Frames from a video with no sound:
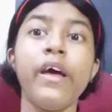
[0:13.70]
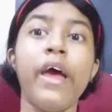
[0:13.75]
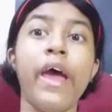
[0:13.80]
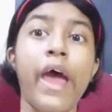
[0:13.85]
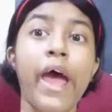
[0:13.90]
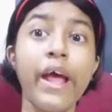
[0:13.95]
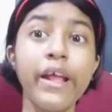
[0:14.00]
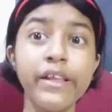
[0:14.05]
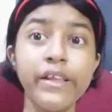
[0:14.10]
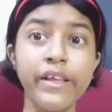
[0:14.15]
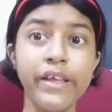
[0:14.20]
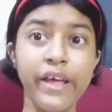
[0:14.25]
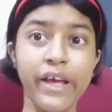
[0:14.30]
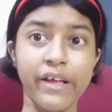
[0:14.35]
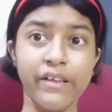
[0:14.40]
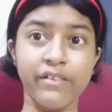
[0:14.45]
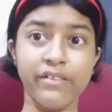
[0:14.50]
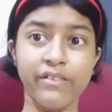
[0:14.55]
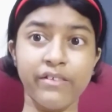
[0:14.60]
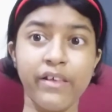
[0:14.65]
And
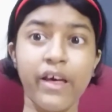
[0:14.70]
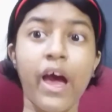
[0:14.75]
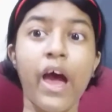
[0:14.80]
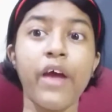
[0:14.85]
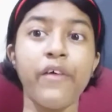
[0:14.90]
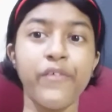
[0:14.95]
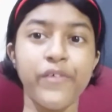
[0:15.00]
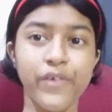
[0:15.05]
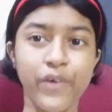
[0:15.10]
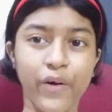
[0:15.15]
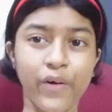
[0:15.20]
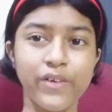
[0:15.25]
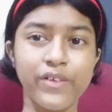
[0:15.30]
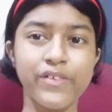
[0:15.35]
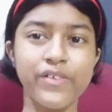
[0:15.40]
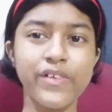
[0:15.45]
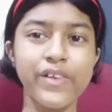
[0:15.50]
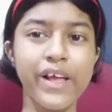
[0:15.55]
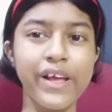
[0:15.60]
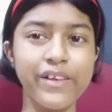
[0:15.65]
yes, I would
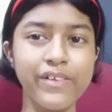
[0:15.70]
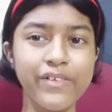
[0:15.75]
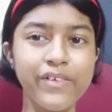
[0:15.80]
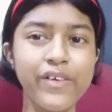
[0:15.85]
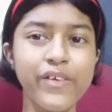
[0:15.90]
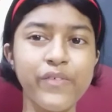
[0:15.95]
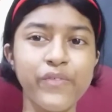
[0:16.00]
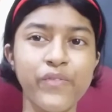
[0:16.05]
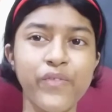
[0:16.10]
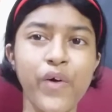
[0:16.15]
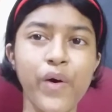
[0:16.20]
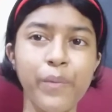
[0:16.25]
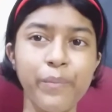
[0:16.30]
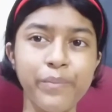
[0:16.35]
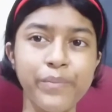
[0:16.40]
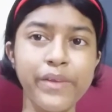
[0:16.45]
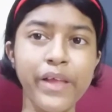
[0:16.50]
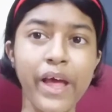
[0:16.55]
also like to inform